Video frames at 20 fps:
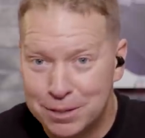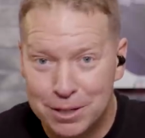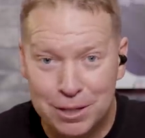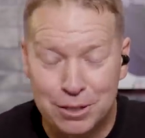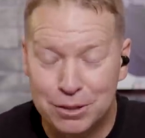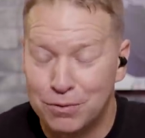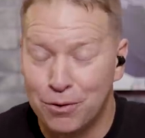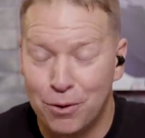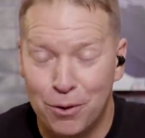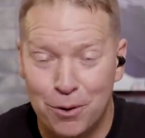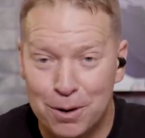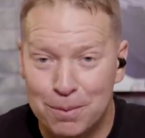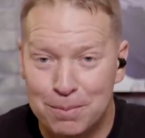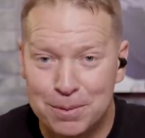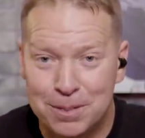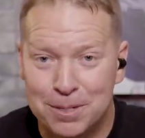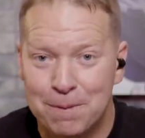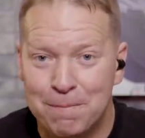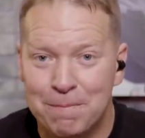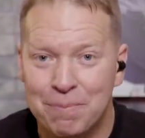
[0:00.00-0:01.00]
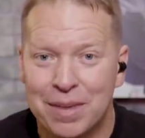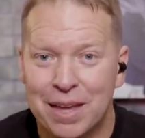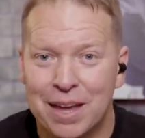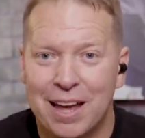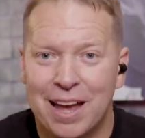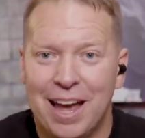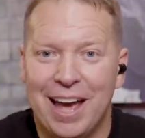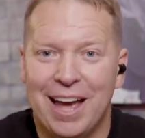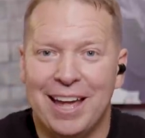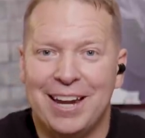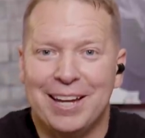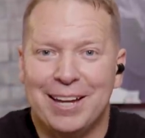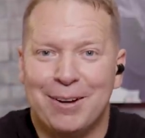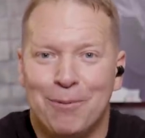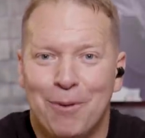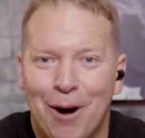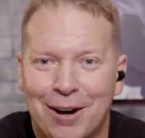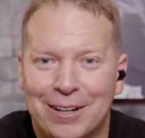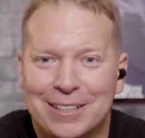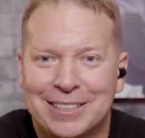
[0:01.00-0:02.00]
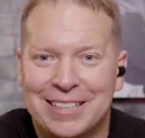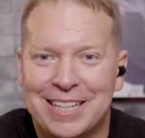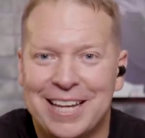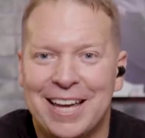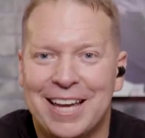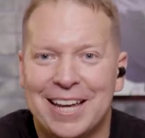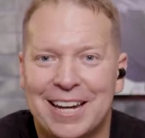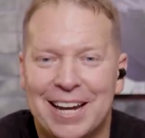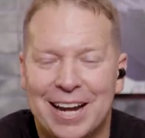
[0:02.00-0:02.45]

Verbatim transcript: his forms and he walks in.